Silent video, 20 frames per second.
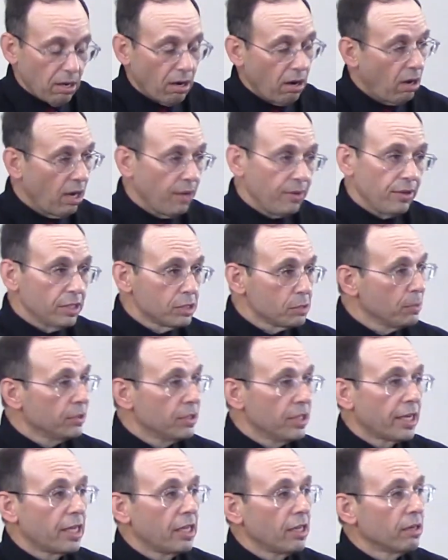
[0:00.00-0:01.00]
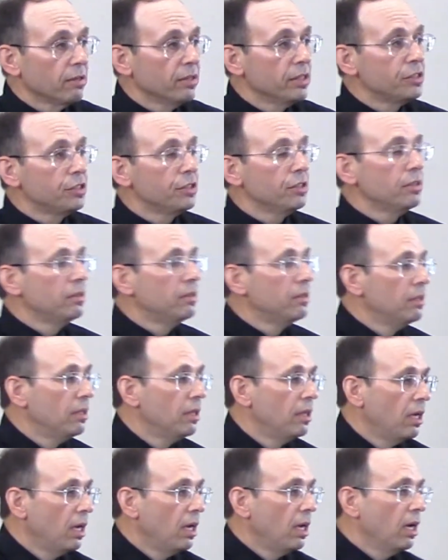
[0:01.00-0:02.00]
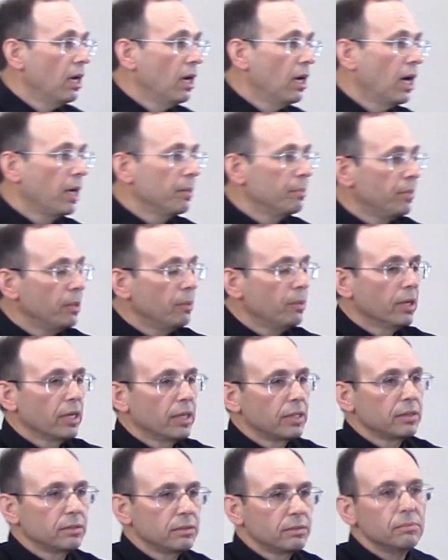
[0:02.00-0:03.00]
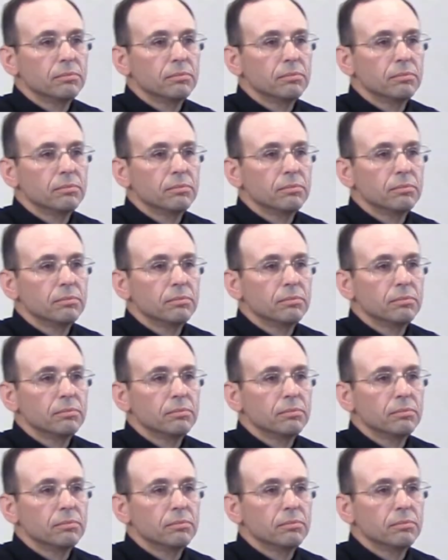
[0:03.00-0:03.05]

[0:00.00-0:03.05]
on this particular issue, I'd be willing